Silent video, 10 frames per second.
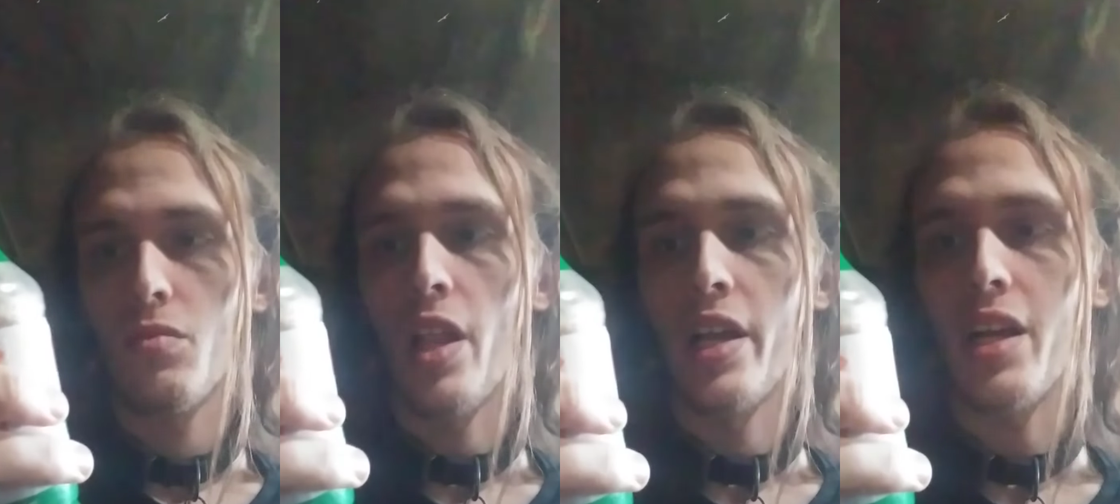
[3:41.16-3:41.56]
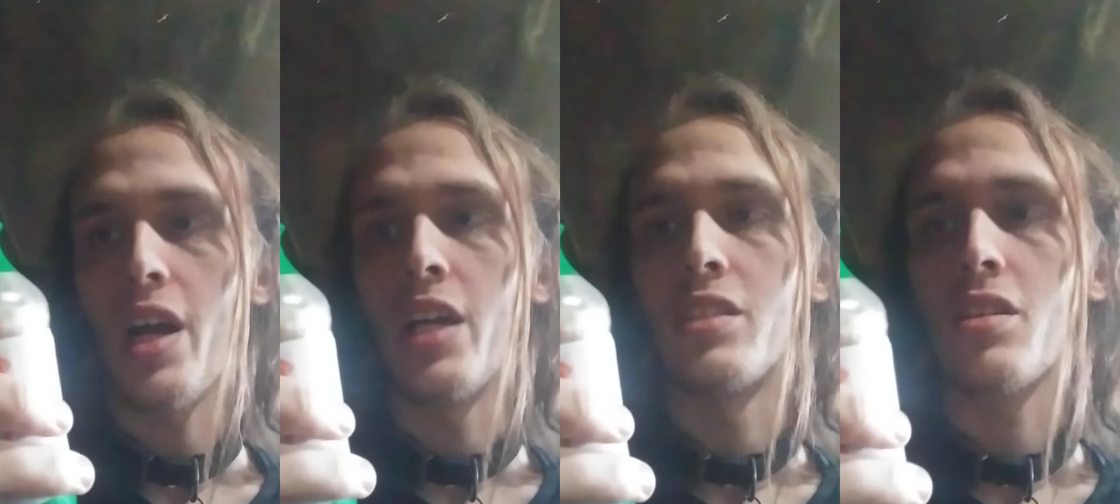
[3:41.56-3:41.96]
like,
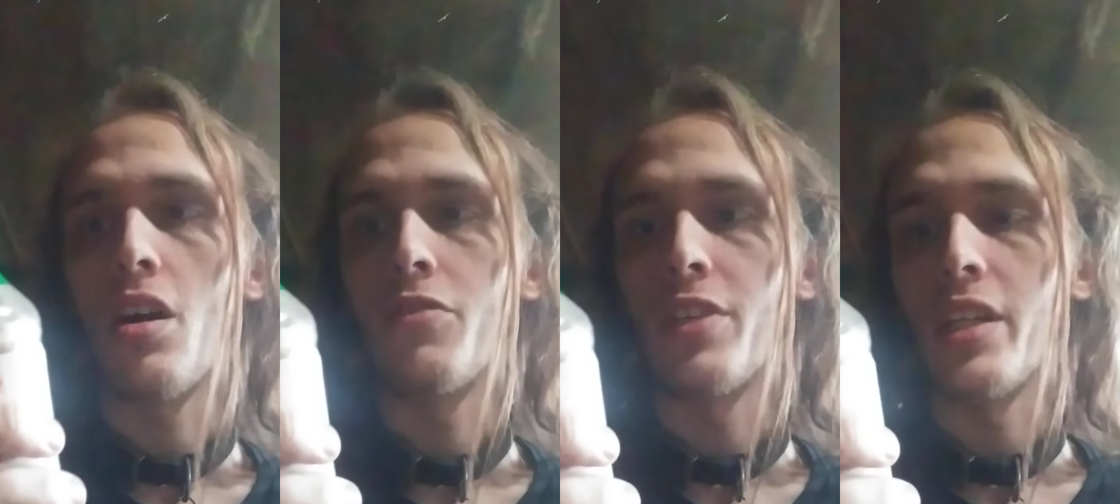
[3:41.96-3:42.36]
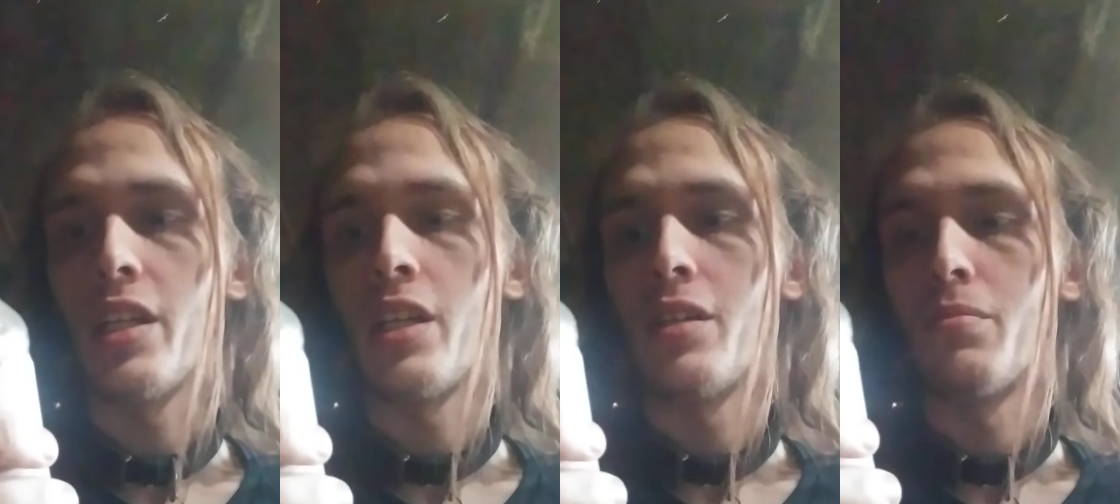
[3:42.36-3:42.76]
iced
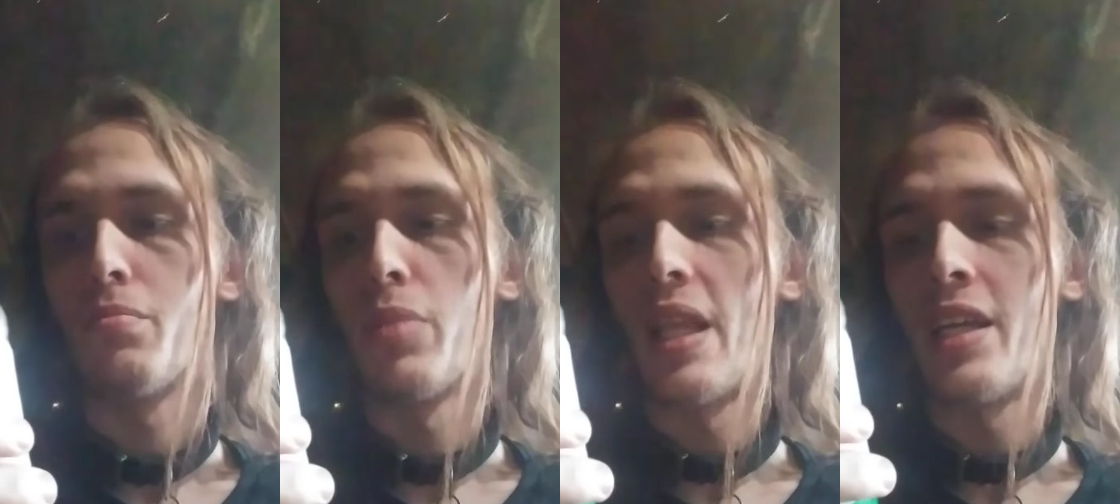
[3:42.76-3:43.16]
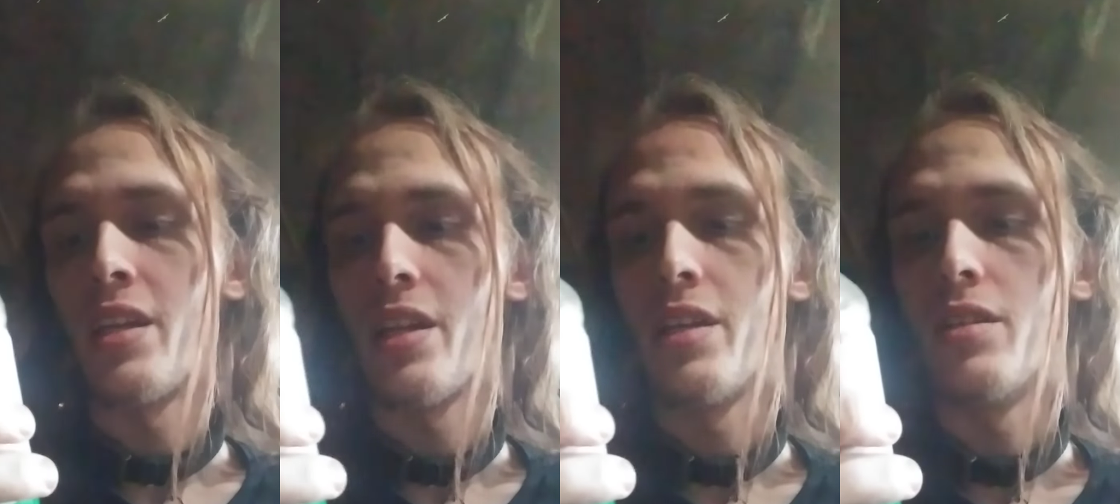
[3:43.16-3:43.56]
coffee,
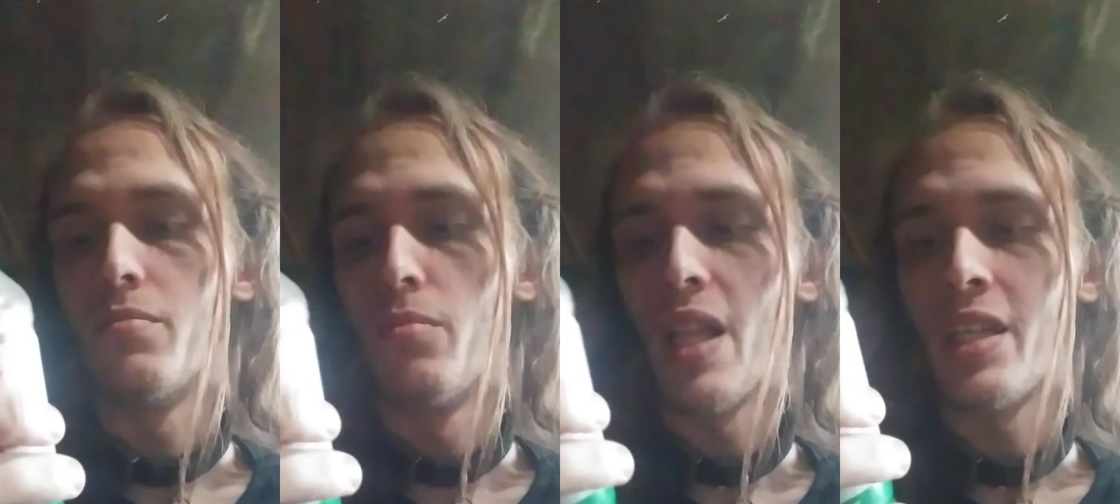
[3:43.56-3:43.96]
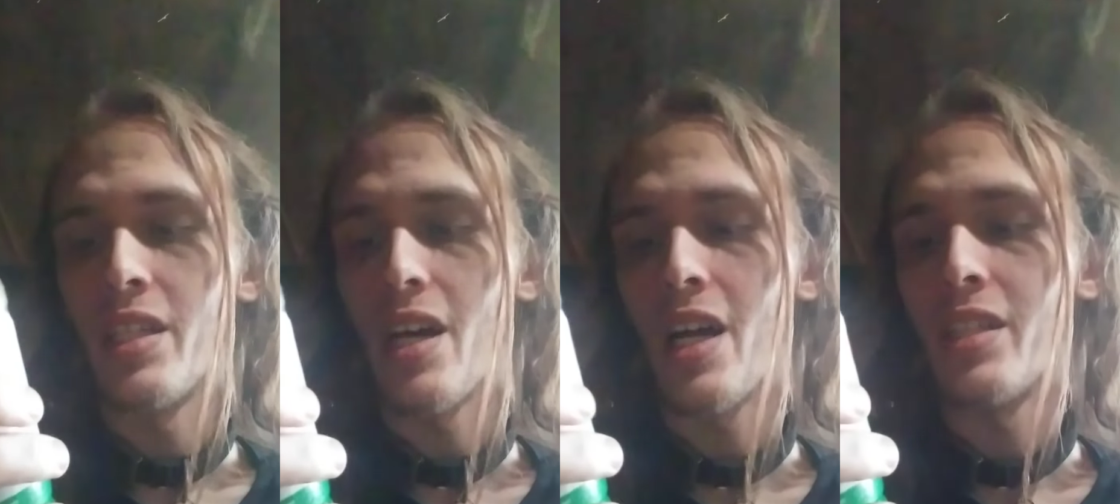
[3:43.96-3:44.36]

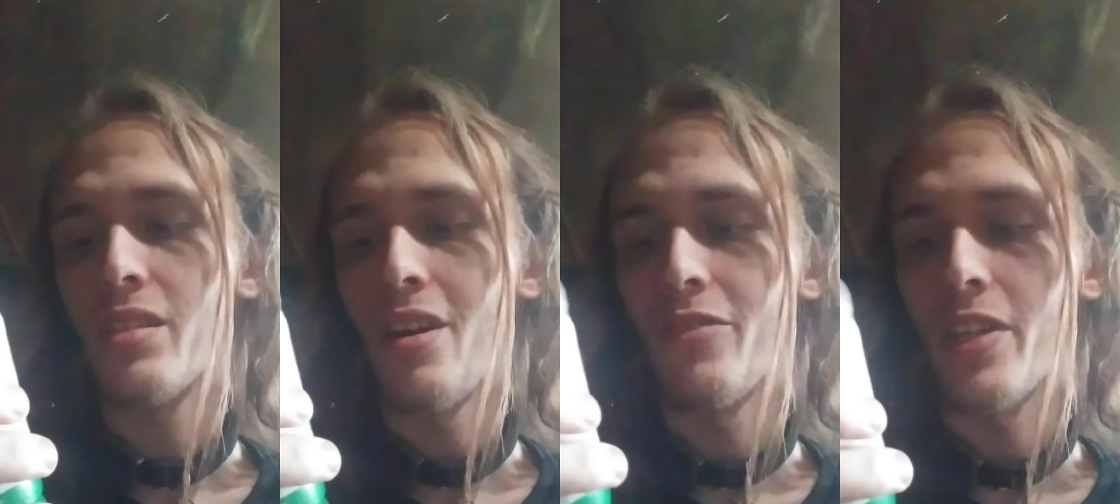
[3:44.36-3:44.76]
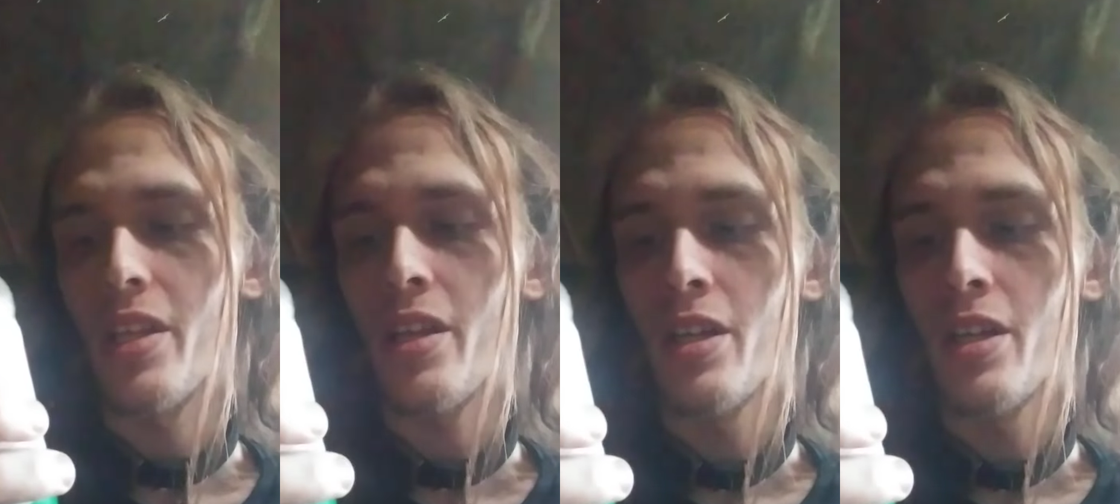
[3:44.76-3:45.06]
blended iced coffee